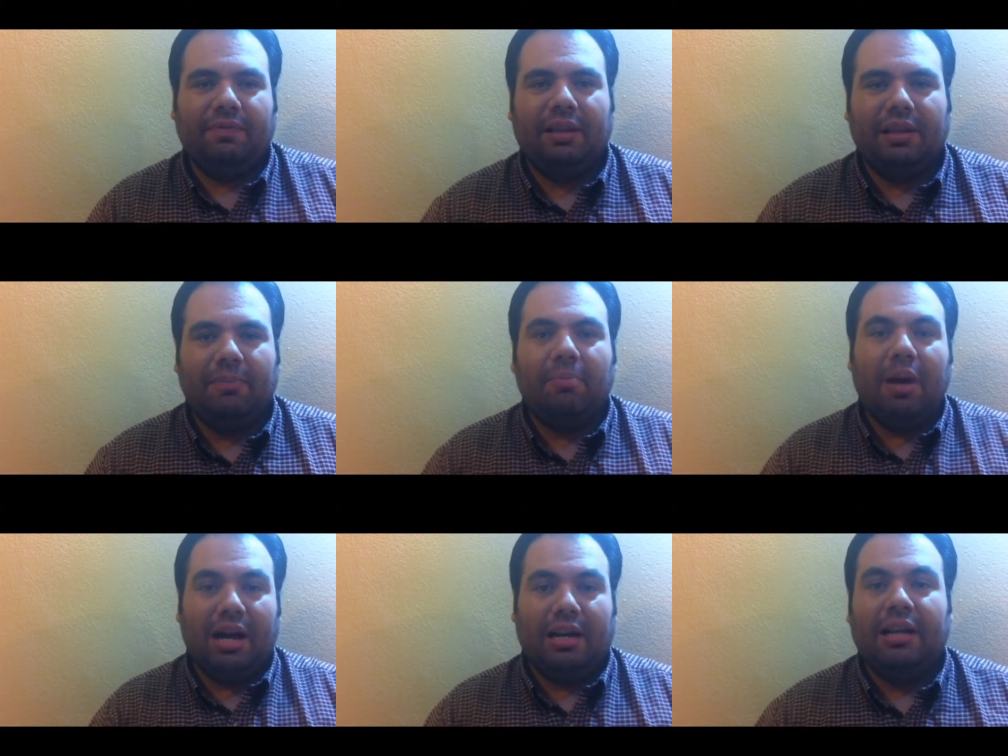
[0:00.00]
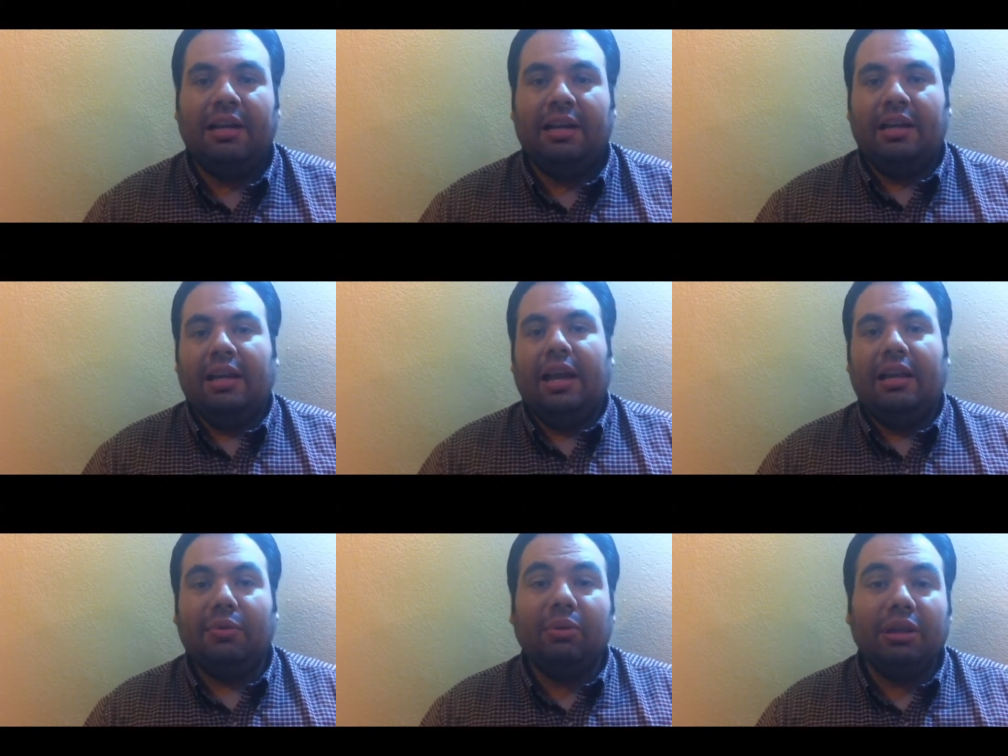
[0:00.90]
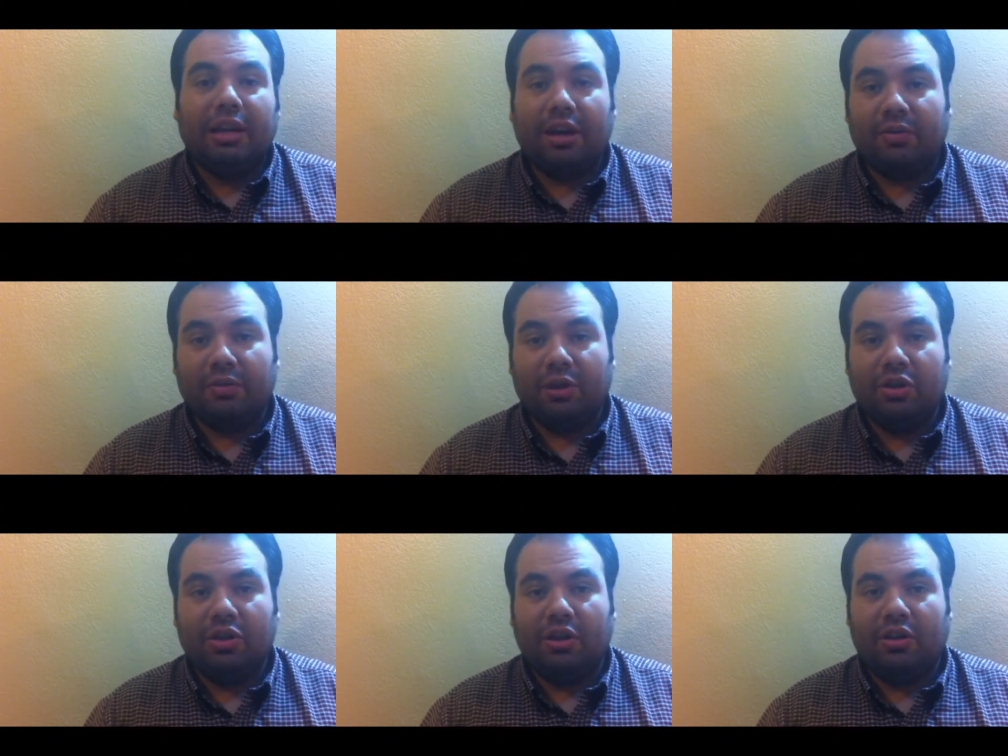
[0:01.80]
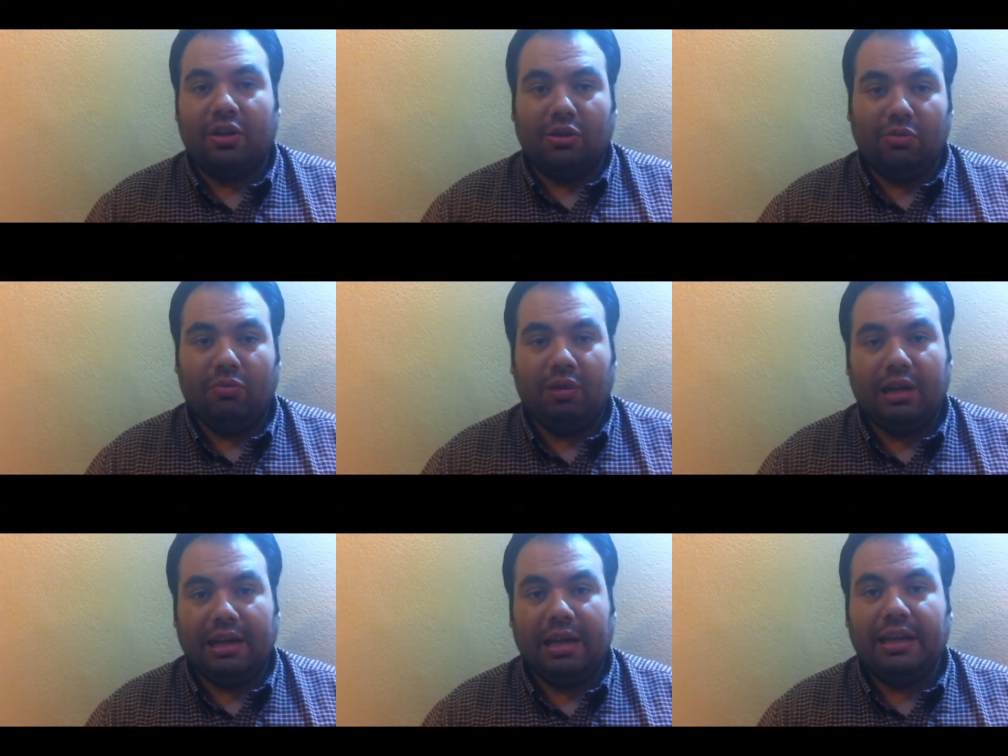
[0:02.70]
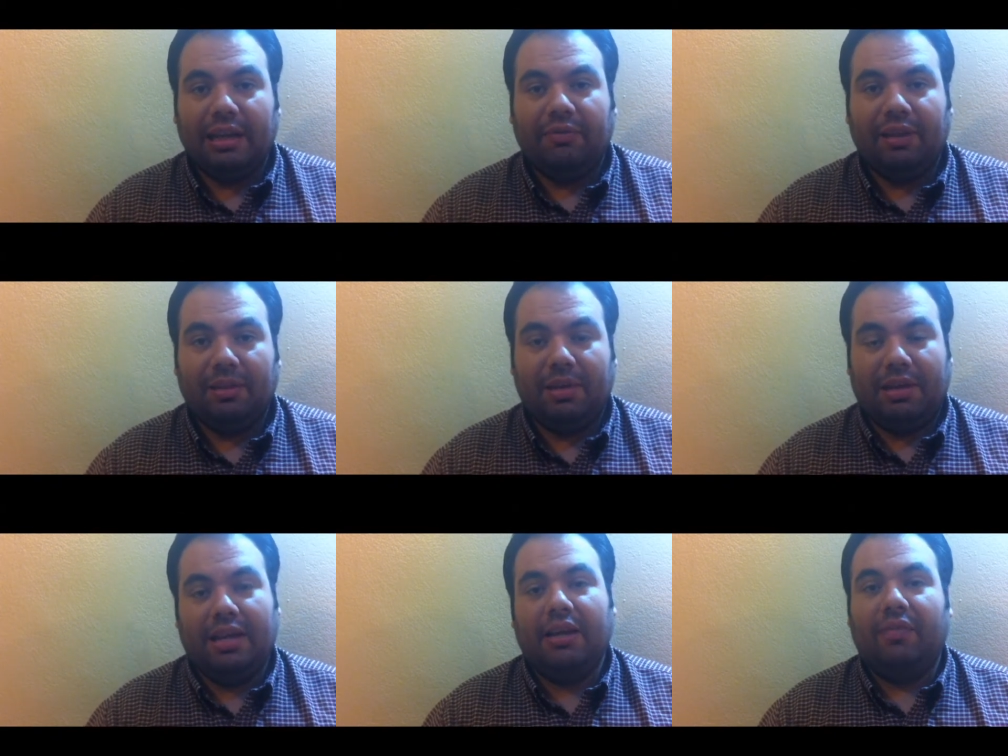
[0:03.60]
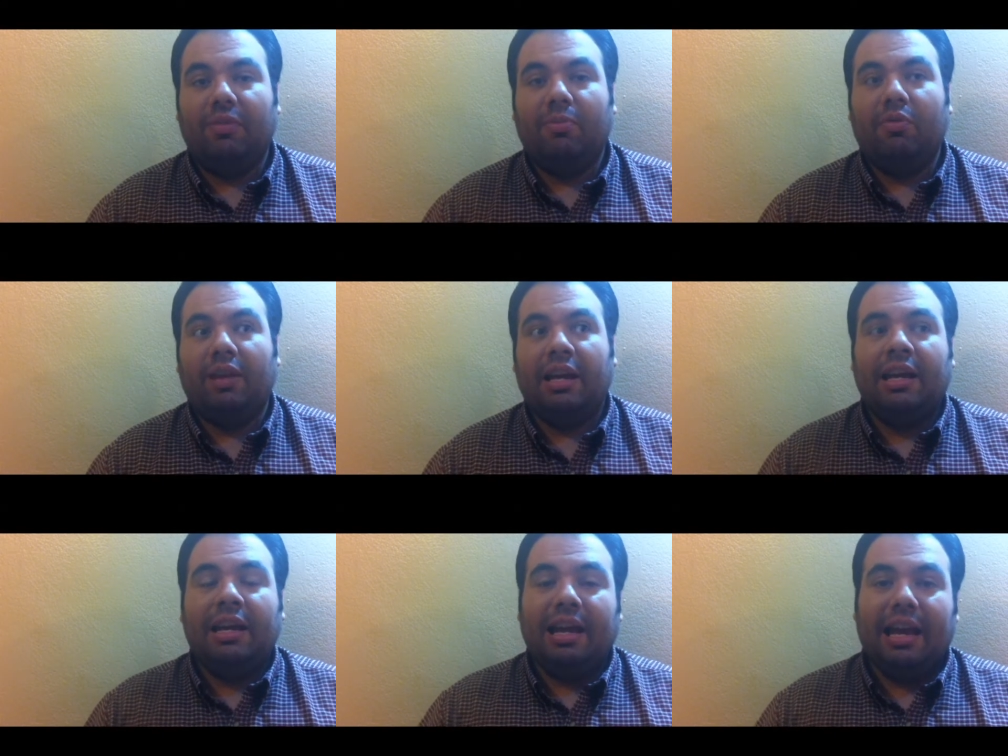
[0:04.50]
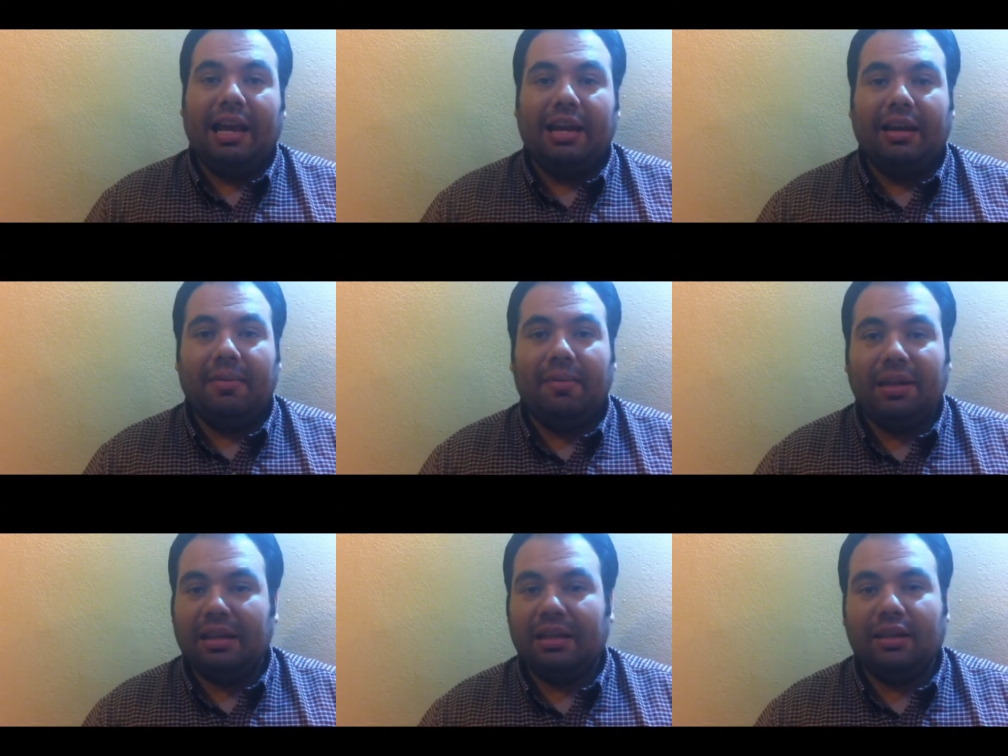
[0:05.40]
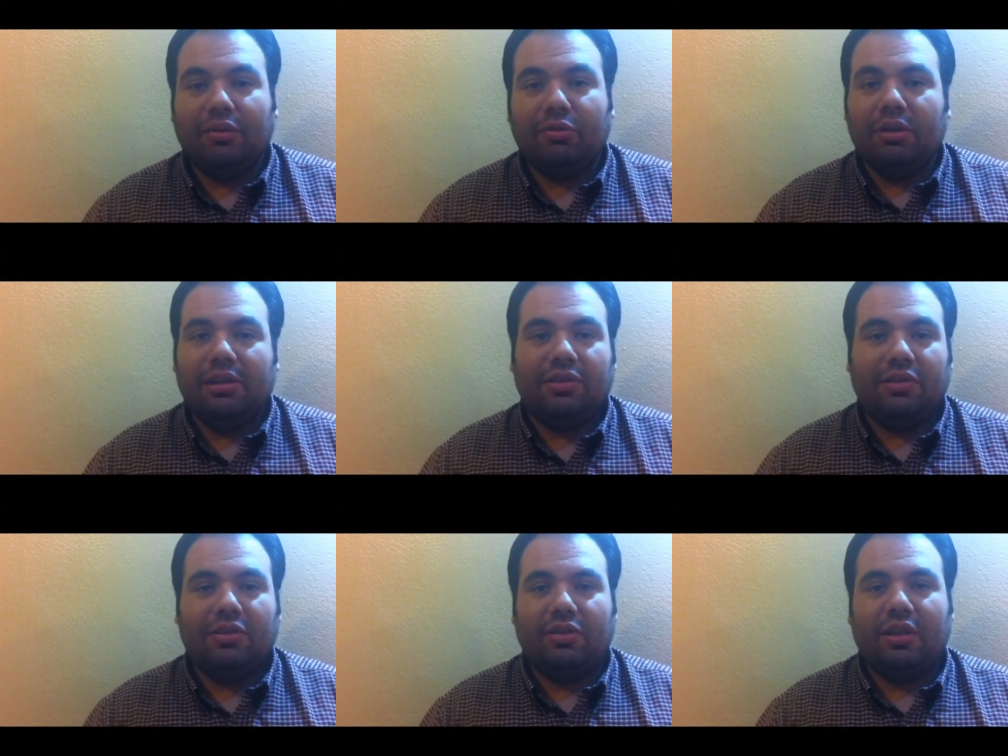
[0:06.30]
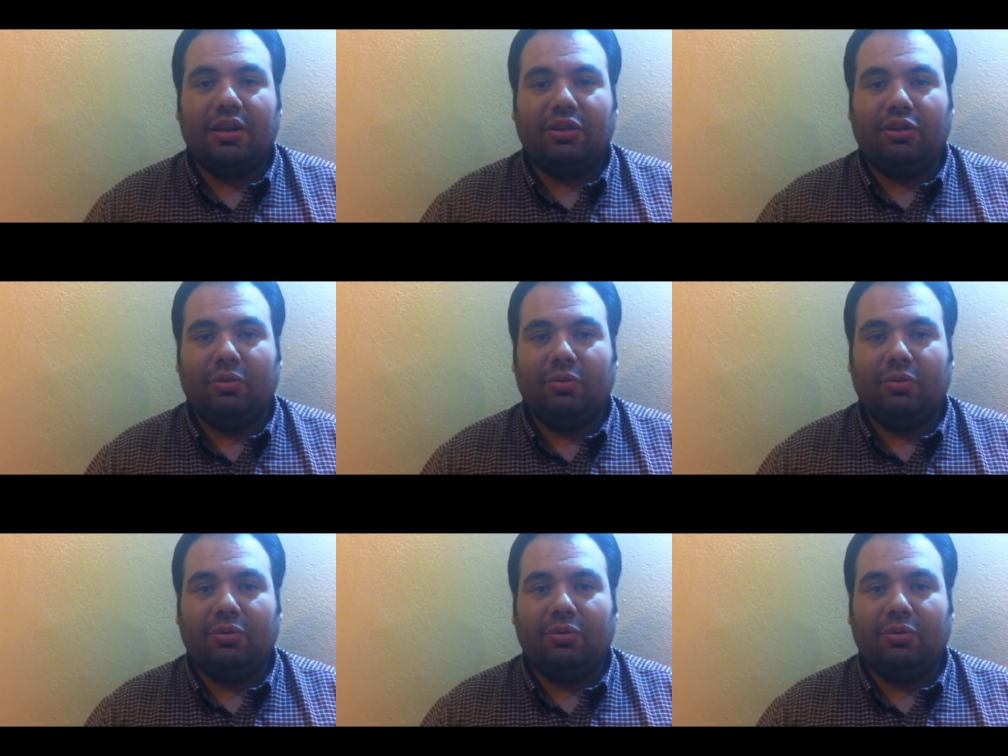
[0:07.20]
uh, bond and they really care for each other and you uh, get that feeling by the end of the movie and uh, basically Groot is just there to